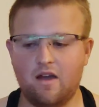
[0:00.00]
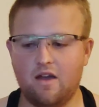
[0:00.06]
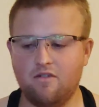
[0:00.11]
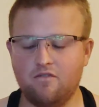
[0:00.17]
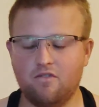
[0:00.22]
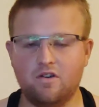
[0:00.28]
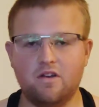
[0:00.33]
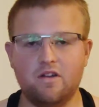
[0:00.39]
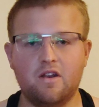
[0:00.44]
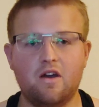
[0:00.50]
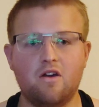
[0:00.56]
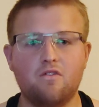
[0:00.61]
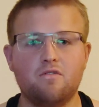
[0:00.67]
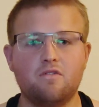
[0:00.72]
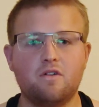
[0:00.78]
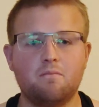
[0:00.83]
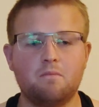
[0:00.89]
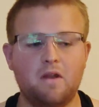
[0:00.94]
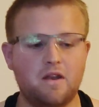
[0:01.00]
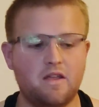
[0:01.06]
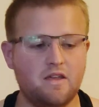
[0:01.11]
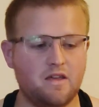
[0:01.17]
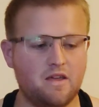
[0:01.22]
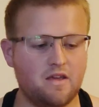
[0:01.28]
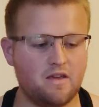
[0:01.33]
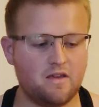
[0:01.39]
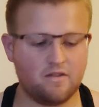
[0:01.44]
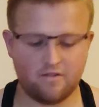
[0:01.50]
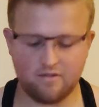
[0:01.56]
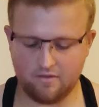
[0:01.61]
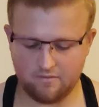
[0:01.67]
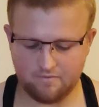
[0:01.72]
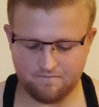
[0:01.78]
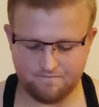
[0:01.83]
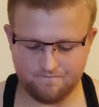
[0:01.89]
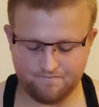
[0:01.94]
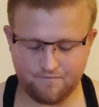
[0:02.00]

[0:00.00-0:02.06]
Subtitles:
I've learned over many years and